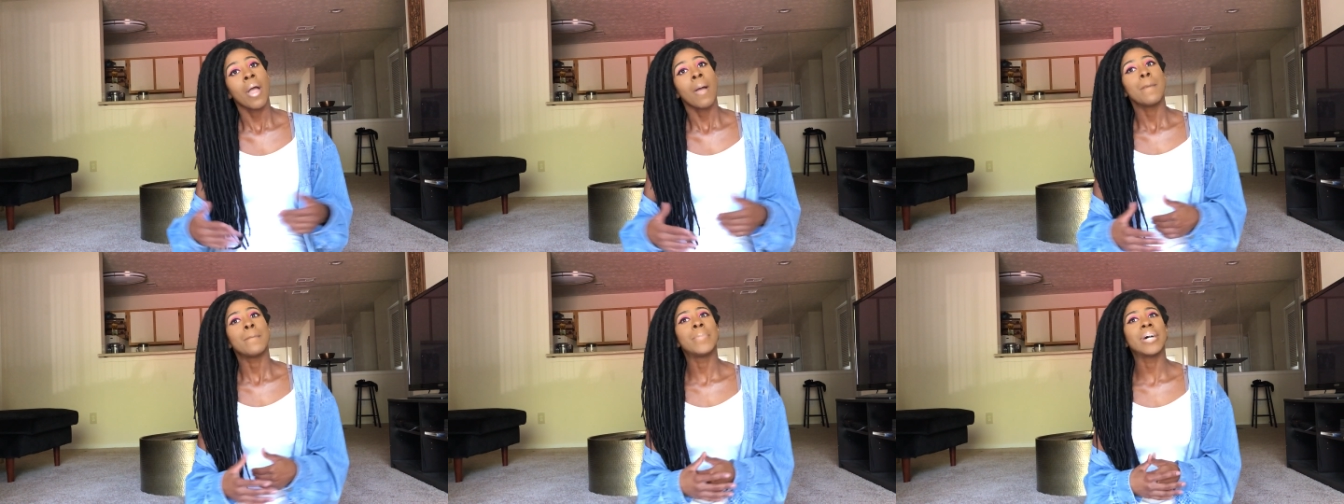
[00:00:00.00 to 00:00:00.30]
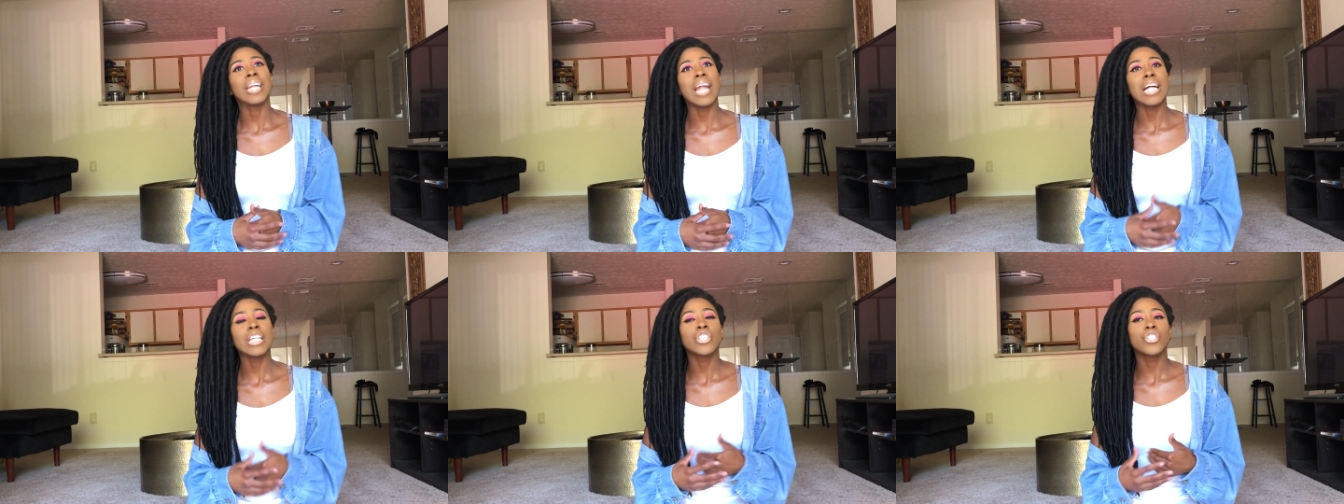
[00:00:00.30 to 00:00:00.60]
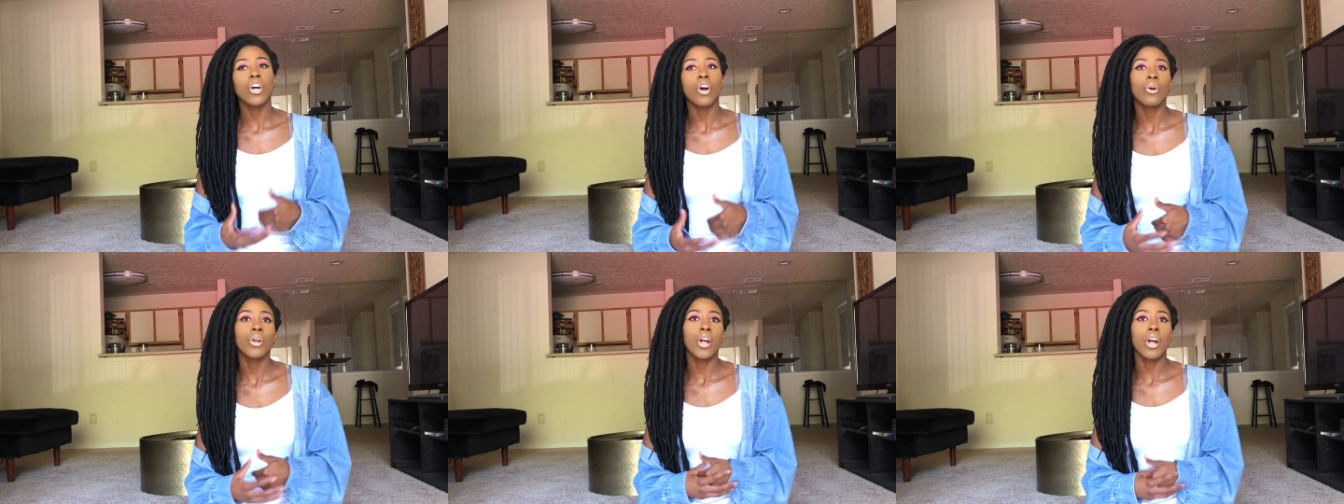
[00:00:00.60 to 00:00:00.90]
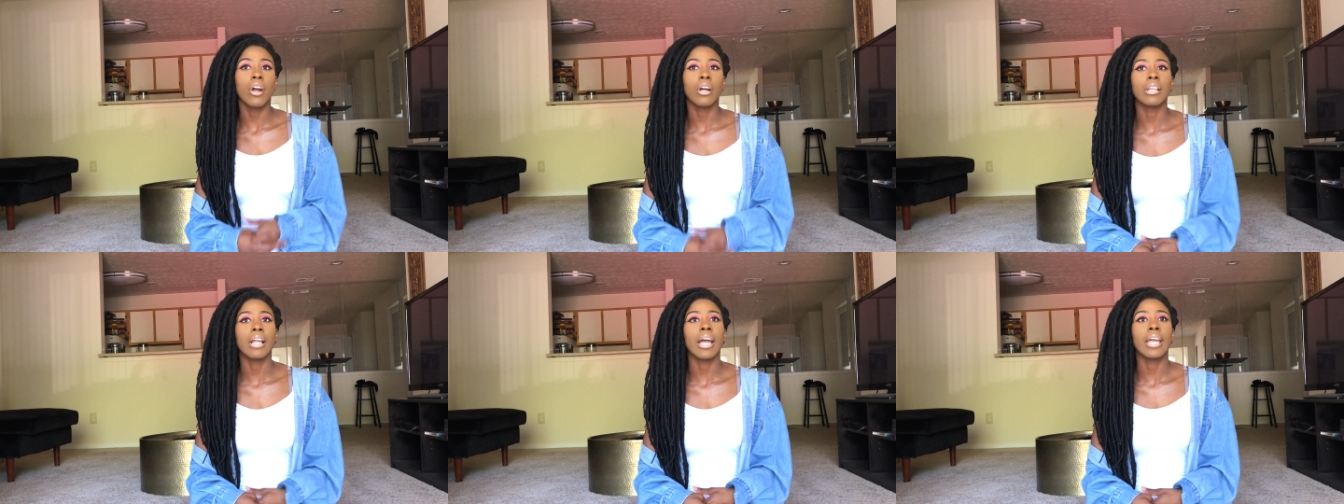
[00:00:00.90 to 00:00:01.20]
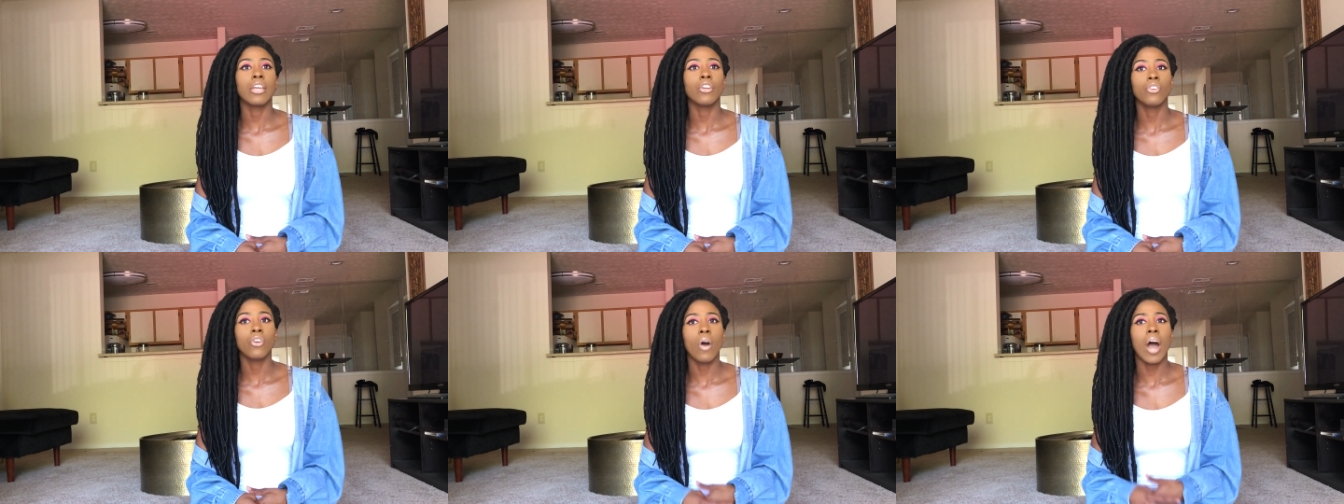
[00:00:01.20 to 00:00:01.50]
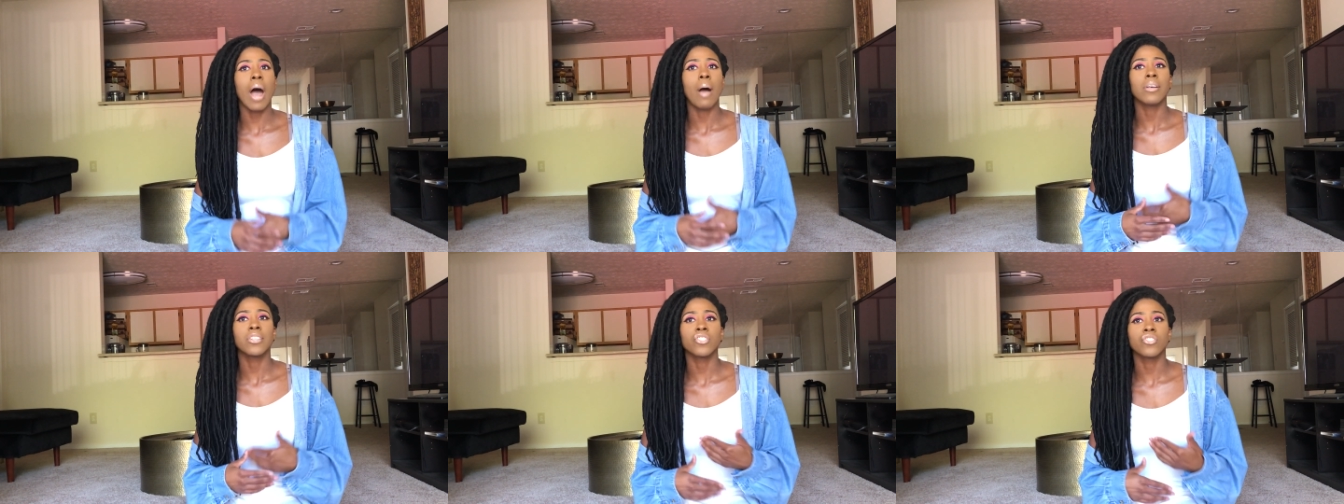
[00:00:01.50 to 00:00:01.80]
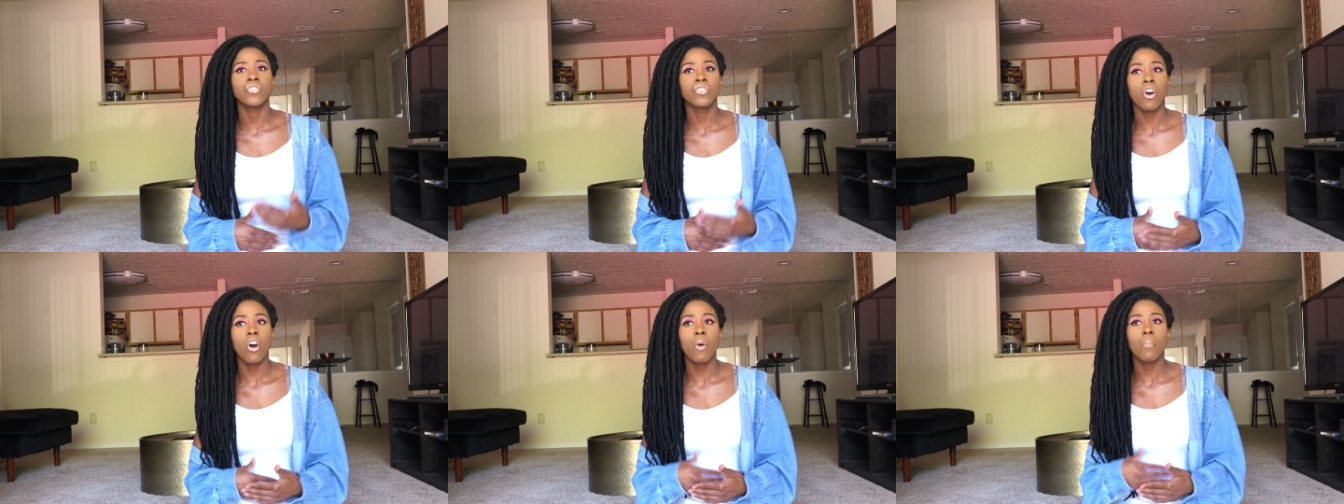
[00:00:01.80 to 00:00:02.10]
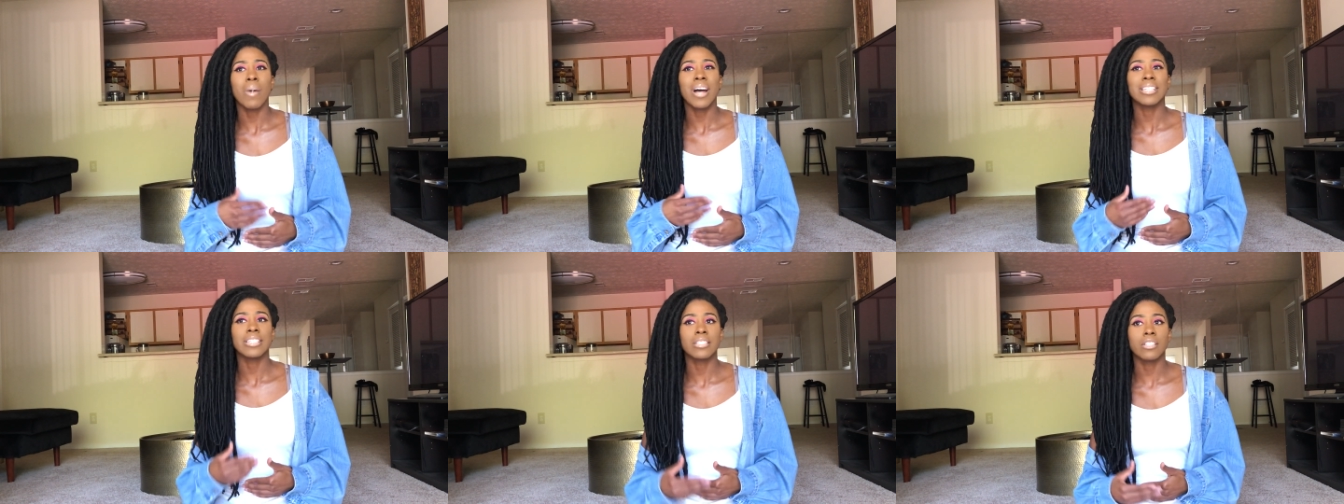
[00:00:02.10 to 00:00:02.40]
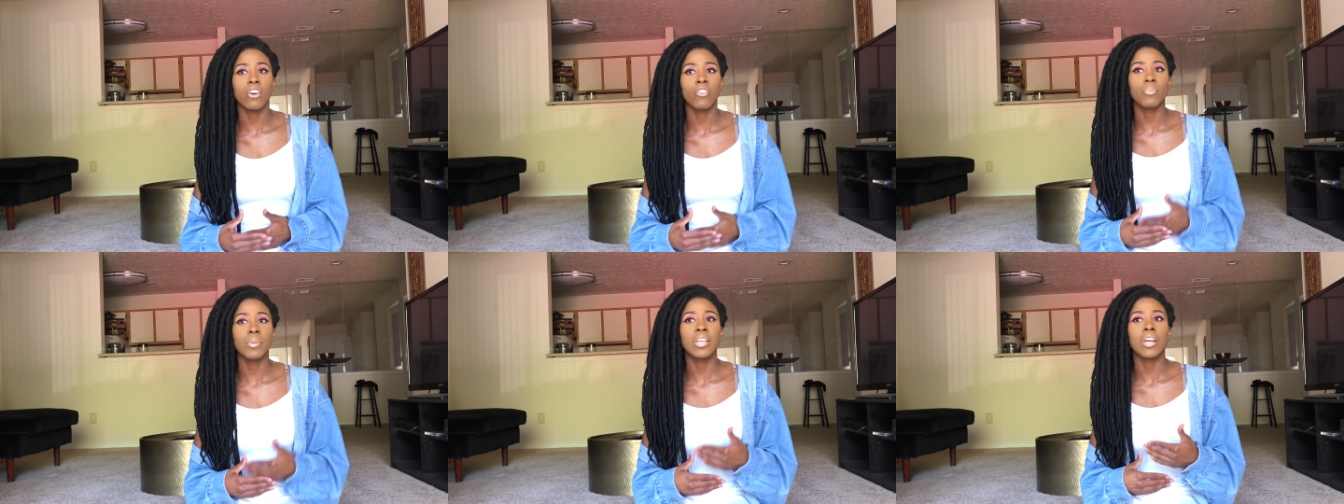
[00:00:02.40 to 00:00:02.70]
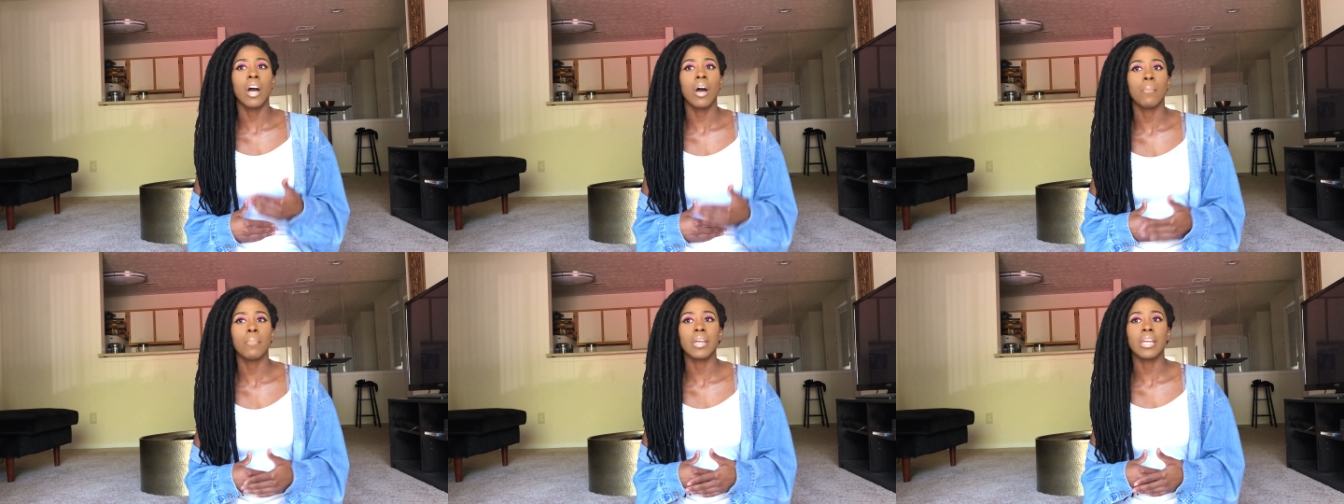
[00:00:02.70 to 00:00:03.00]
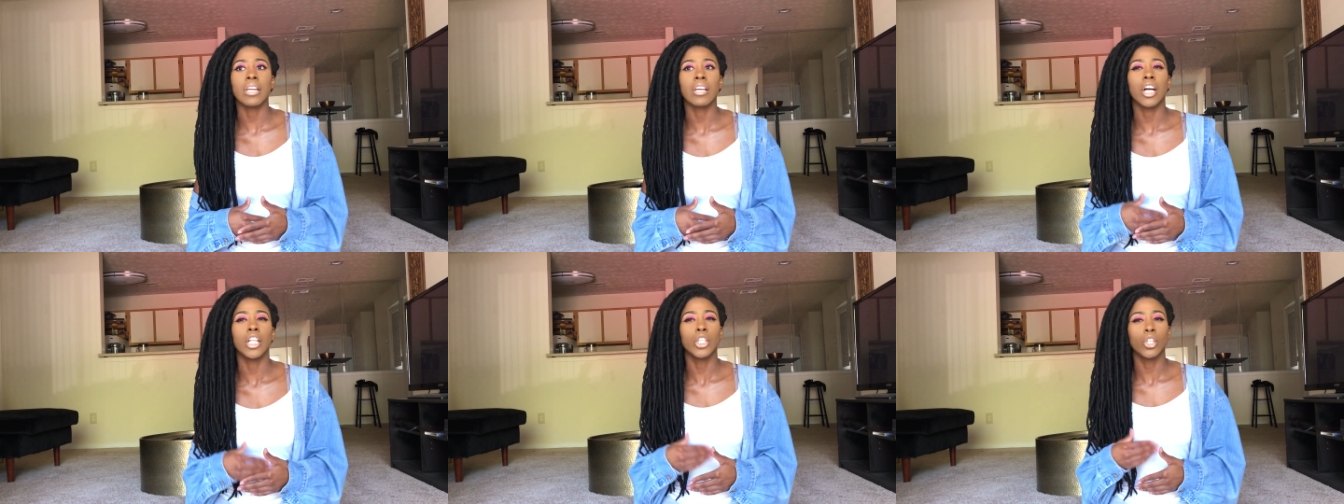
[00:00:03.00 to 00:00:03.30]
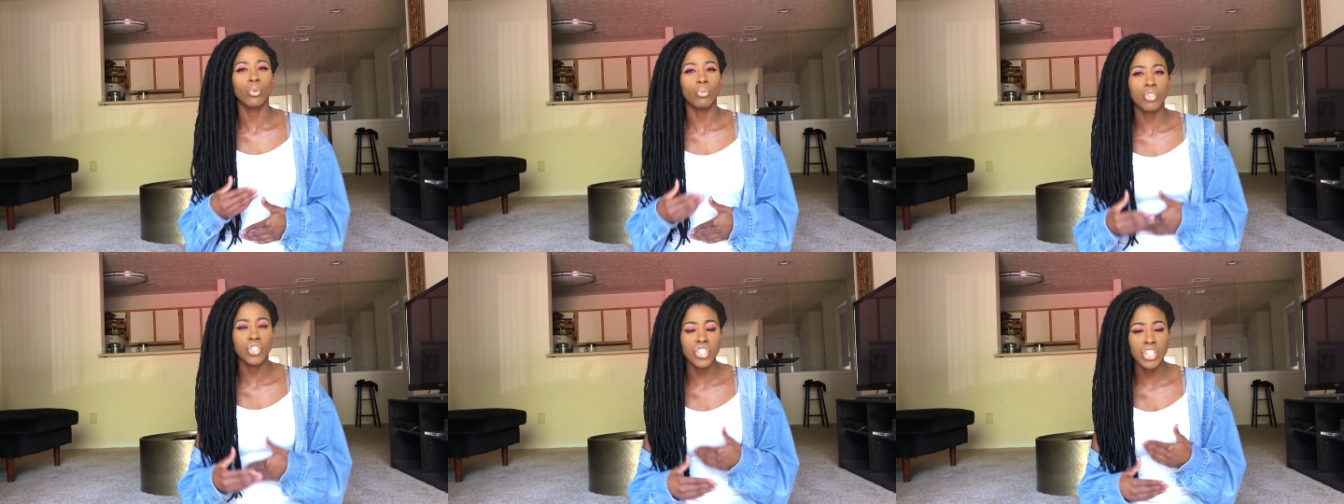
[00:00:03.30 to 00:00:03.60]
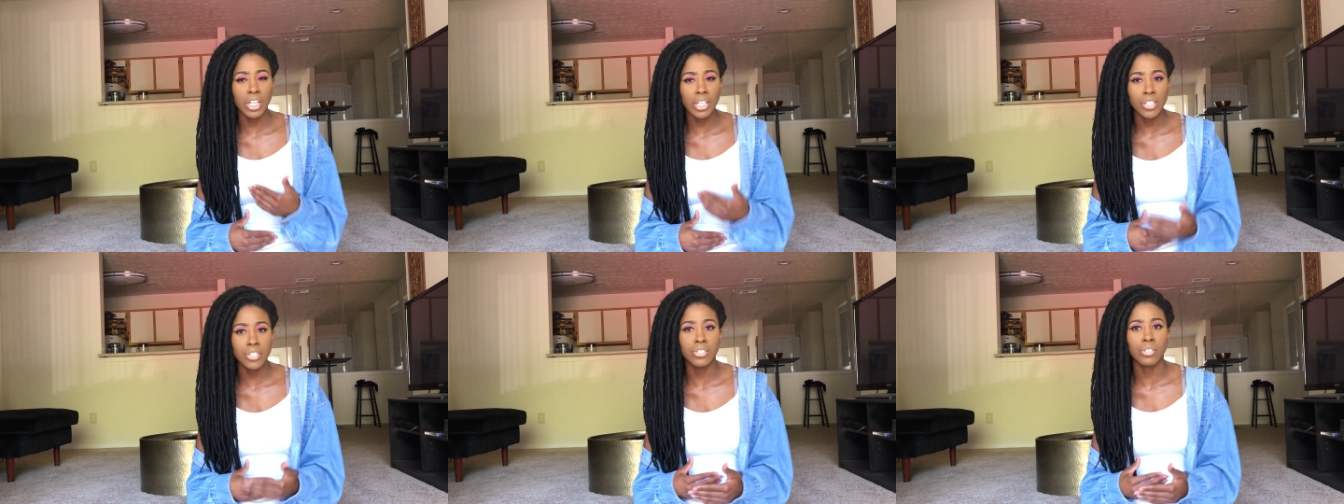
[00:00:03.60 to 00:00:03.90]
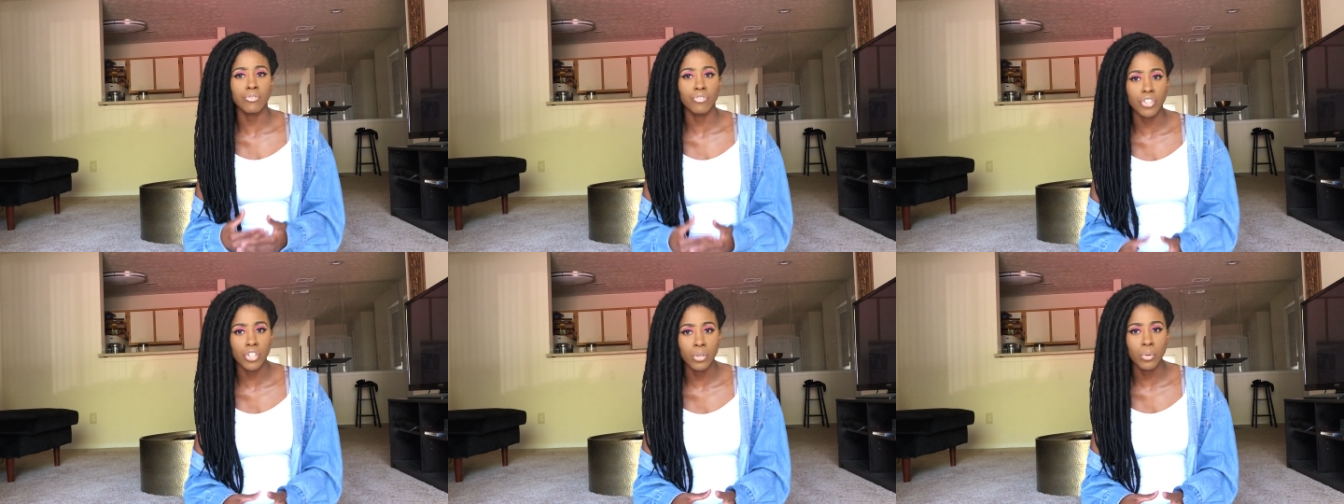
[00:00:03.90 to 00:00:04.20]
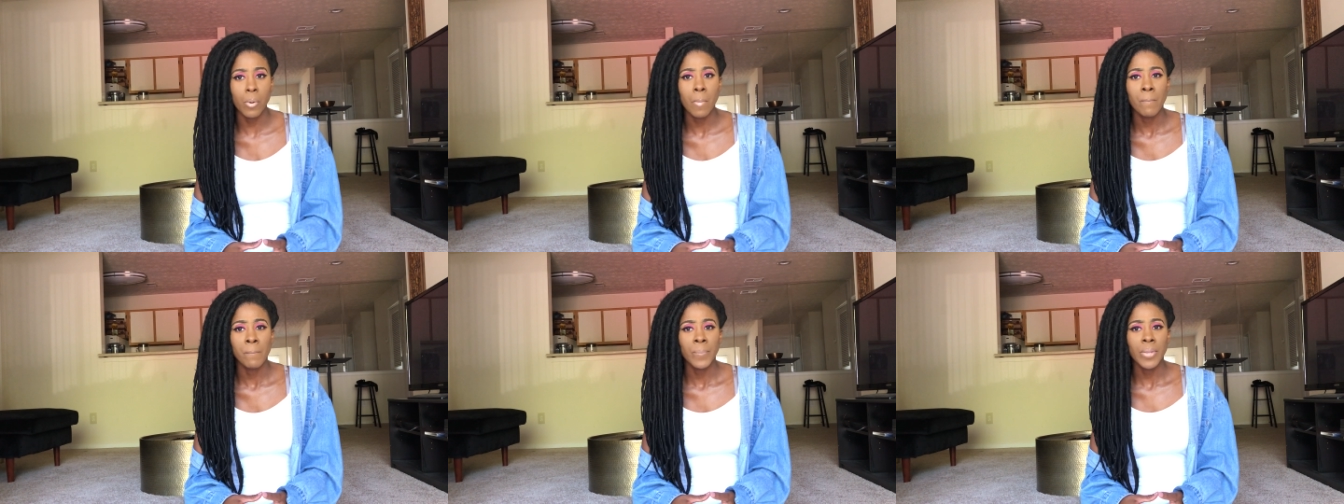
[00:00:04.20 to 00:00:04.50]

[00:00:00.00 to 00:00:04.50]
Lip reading: But I told her, like, I saw myself becoming a little jealous of you.